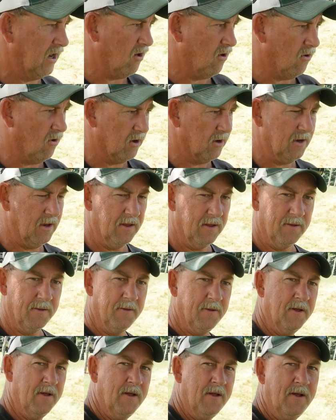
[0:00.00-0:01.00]
on.
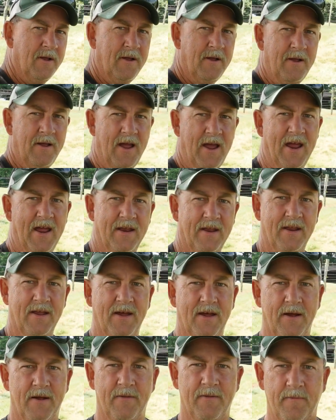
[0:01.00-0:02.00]

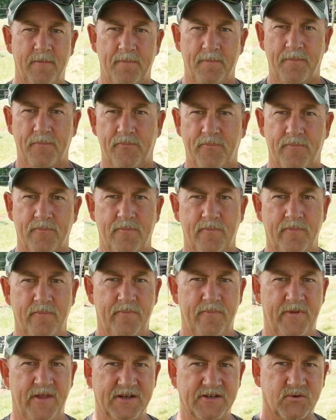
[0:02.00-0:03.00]
And
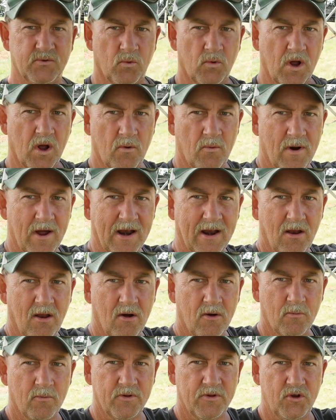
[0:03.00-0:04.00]
this will go right
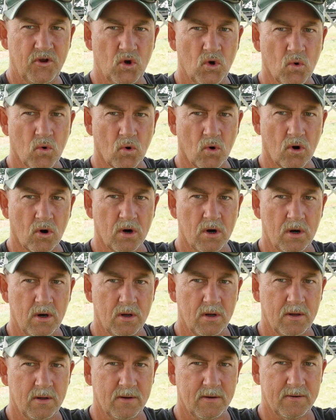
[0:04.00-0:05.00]
along with your
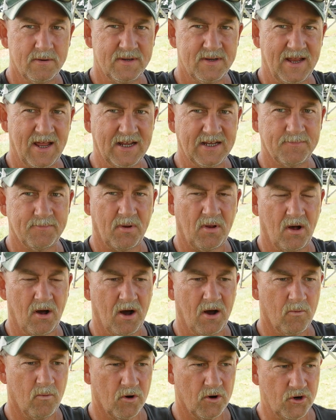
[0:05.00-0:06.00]
test
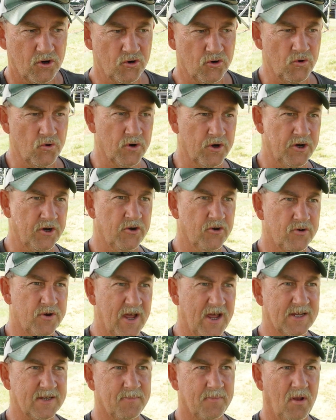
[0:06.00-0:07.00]
plot, what you're doing in your
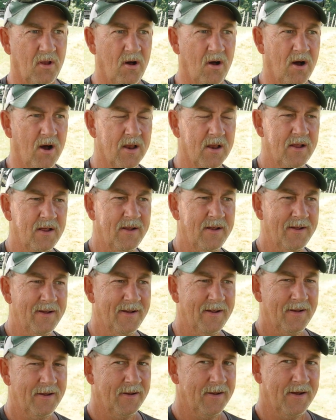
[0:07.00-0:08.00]
test plot.
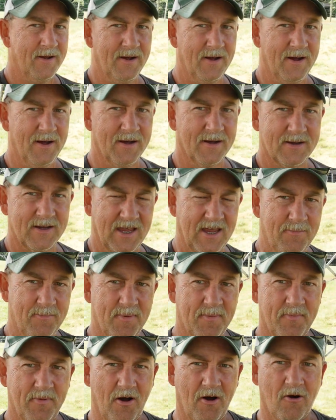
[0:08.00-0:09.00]
Keep
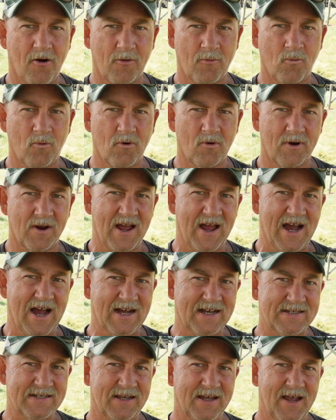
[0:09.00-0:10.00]
up the hard work,
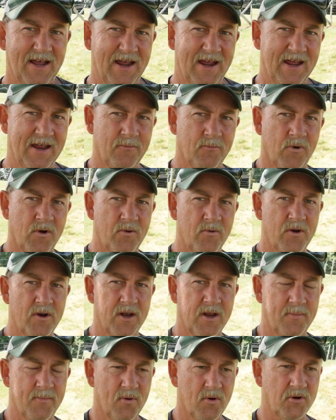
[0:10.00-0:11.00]
guys, and we
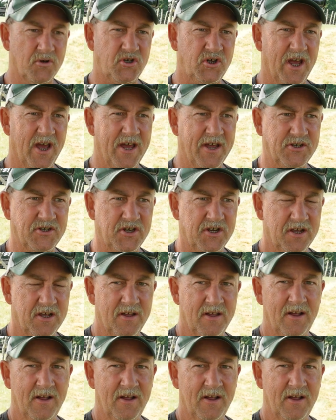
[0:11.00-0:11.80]
really appreciate you.